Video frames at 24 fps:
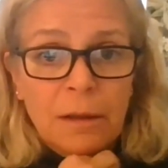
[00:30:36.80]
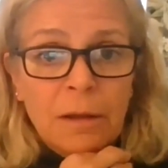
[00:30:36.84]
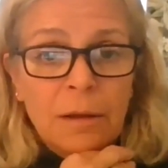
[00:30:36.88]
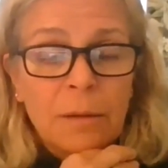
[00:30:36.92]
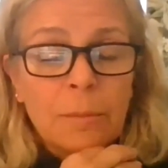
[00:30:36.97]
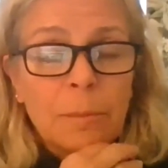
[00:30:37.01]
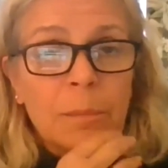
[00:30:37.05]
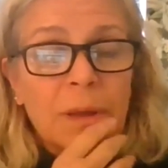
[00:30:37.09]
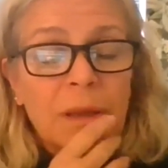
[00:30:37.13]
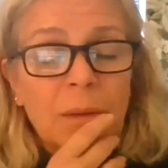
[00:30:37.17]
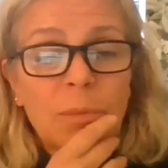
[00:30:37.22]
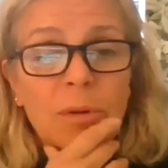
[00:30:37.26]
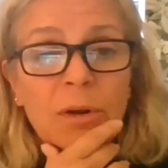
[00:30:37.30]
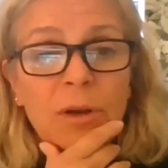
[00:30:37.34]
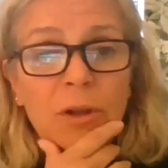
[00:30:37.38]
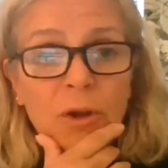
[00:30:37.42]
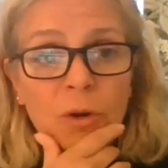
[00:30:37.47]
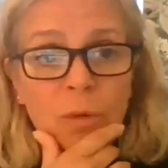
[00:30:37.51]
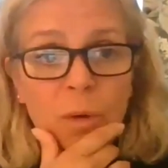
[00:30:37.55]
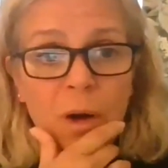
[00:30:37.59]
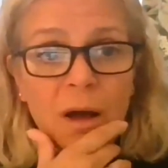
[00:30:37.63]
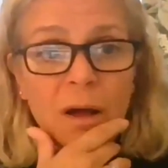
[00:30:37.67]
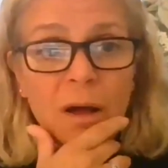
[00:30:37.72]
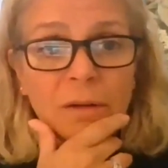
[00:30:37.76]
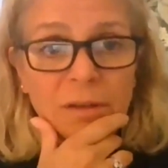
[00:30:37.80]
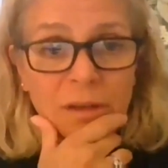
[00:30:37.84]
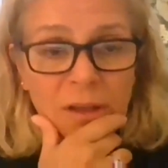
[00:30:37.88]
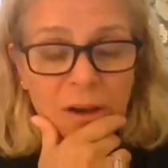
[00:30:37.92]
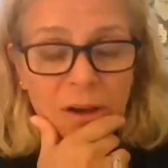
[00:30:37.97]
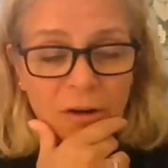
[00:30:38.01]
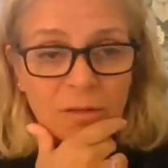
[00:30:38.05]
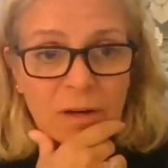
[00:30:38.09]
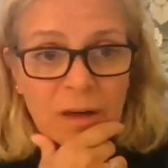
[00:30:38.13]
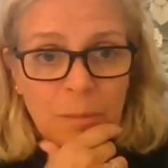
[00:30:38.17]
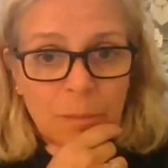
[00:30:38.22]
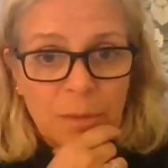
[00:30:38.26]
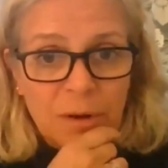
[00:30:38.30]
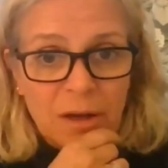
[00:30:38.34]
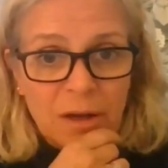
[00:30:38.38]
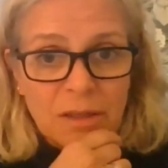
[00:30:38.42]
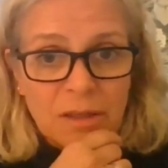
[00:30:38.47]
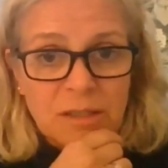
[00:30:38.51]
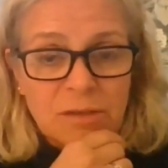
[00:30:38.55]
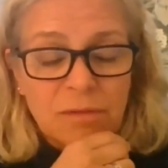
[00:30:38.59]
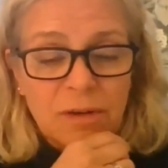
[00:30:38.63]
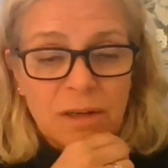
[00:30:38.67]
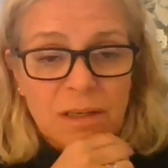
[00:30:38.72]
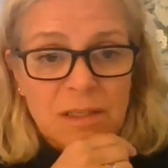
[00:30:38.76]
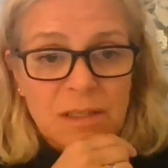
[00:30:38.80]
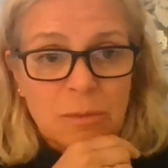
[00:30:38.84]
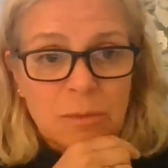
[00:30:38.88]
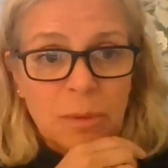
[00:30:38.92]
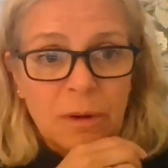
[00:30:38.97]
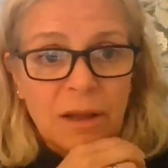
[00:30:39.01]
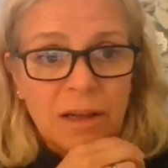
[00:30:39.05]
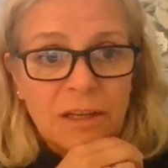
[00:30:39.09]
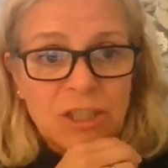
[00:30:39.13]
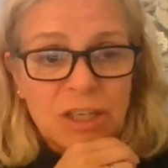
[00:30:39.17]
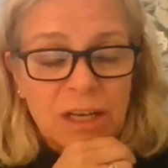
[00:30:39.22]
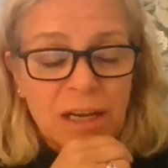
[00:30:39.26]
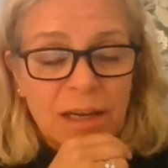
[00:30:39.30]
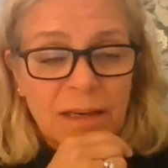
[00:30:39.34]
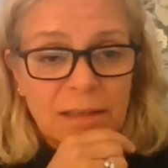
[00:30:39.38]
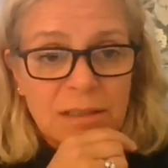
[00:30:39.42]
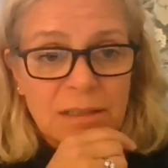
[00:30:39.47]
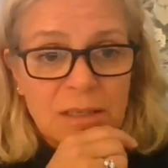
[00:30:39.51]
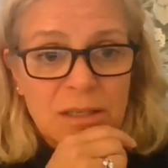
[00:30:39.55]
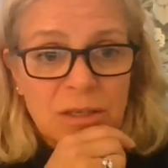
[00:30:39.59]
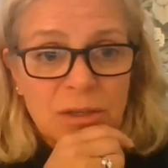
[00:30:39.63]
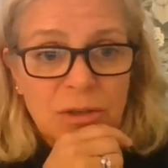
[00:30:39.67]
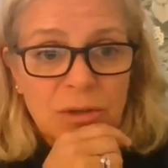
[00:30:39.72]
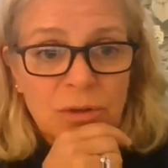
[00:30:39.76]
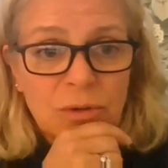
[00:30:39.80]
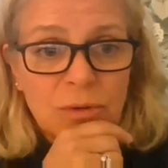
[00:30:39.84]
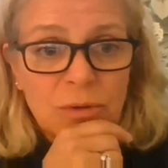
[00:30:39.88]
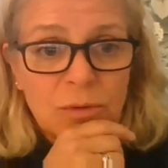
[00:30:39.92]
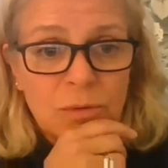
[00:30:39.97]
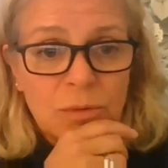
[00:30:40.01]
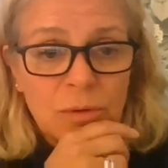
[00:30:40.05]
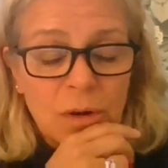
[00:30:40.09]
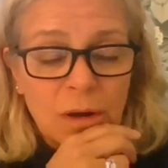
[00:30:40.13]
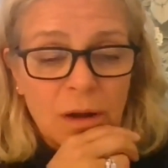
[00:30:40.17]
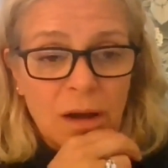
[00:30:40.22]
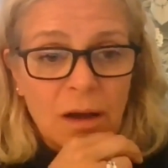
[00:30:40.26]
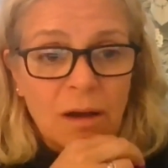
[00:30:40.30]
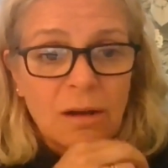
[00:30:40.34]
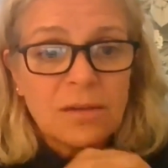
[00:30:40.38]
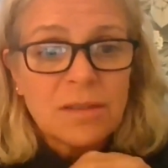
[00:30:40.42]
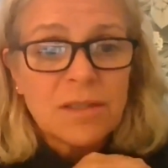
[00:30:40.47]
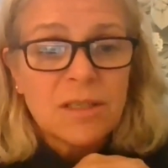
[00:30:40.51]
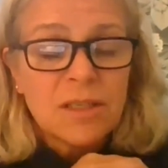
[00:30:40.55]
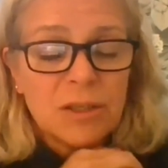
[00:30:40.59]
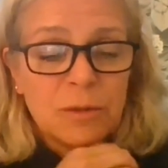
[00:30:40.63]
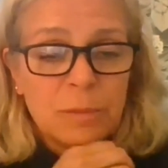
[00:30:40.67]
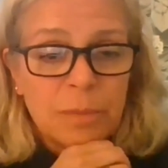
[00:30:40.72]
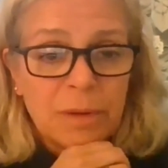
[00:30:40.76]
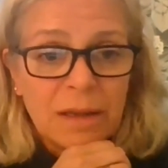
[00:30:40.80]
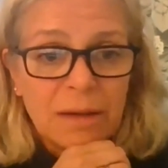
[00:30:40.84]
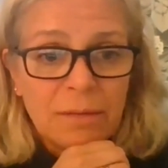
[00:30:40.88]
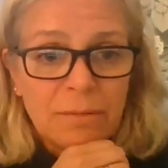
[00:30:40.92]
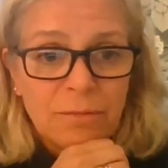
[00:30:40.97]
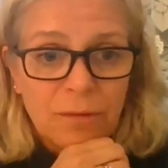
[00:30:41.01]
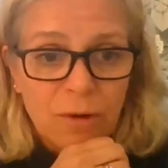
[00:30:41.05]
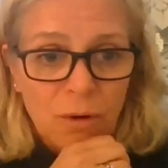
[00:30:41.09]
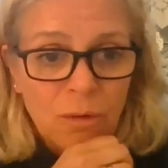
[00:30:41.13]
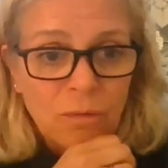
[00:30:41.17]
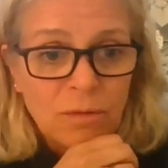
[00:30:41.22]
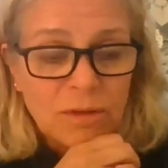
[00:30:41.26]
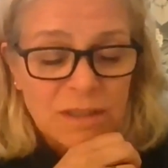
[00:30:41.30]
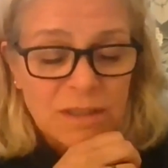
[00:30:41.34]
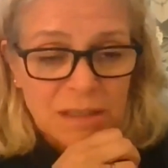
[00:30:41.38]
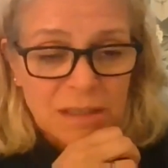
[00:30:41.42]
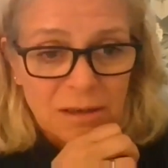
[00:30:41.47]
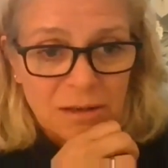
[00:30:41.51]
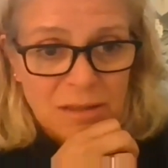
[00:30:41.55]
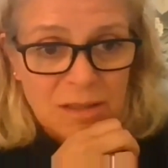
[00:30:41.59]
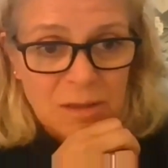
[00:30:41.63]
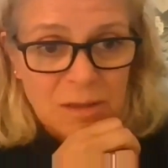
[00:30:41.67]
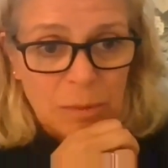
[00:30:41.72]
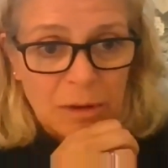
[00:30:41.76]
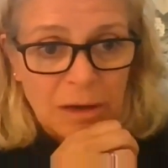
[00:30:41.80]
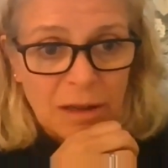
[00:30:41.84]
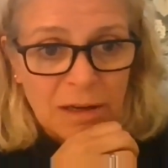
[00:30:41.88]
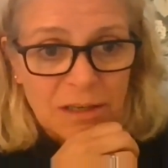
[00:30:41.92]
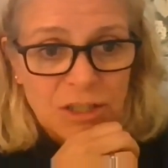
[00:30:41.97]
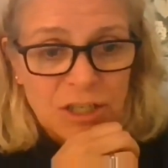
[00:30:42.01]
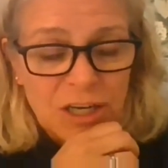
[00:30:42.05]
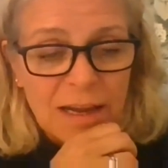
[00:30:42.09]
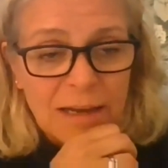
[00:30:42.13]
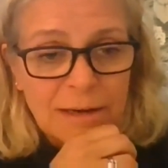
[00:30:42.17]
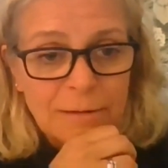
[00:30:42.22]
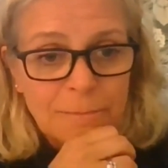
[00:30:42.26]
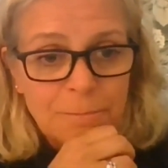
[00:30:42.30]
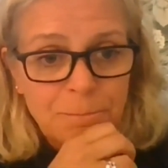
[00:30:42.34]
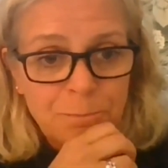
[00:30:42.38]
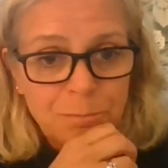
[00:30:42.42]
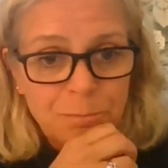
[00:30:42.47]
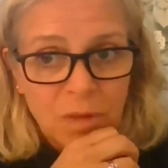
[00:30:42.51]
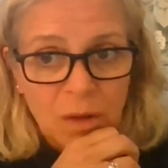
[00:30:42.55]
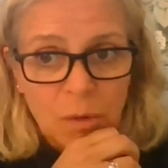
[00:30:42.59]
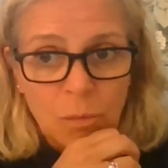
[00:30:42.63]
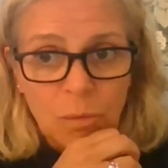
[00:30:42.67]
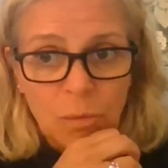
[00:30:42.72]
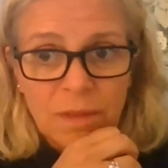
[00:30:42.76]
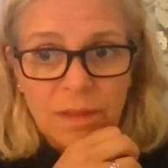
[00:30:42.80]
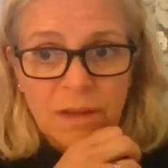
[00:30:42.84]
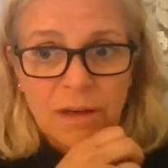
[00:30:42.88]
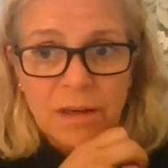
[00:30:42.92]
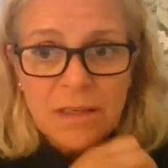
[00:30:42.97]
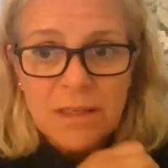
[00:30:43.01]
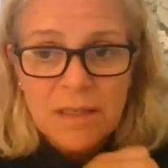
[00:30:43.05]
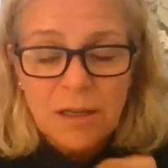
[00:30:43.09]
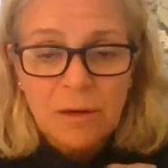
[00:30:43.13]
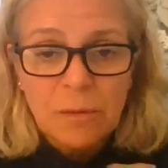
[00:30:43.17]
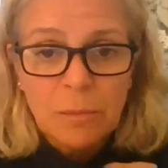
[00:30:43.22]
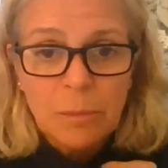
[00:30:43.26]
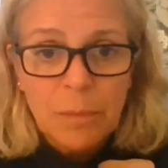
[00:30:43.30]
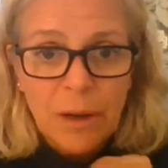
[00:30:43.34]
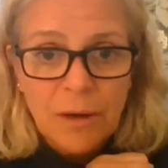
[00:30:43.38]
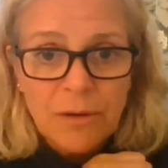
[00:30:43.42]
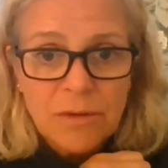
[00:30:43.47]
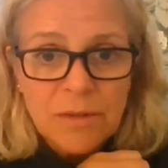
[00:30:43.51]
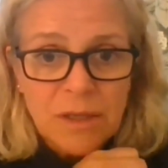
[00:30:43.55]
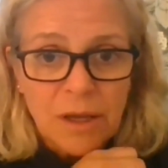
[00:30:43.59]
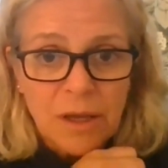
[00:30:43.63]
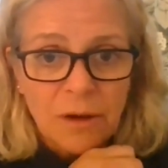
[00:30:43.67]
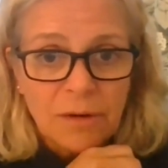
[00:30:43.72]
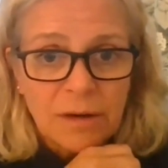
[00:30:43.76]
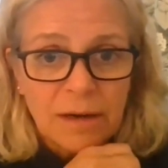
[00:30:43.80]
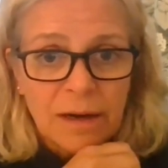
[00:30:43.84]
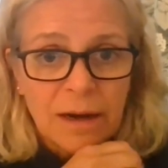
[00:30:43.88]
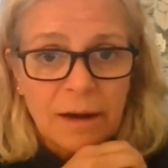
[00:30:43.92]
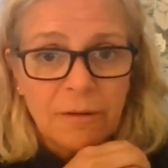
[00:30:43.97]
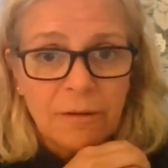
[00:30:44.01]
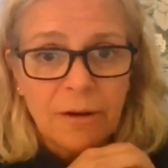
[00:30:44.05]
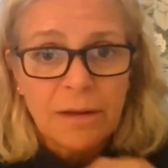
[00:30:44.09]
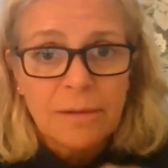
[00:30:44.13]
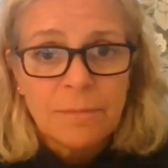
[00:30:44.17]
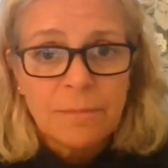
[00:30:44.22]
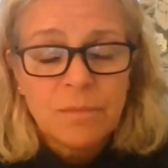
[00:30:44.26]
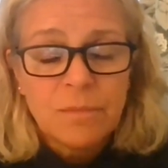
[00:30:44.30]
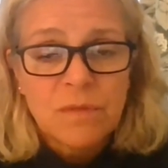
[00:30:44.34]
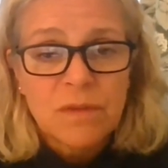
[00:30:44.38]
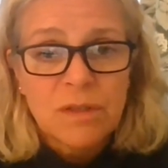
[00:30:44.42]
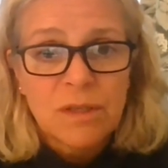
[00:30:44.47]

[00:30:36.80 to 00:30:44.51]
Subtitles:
people who aren't currently part of our supply chain to ask to be involved in our supply chain within a certain postcode area.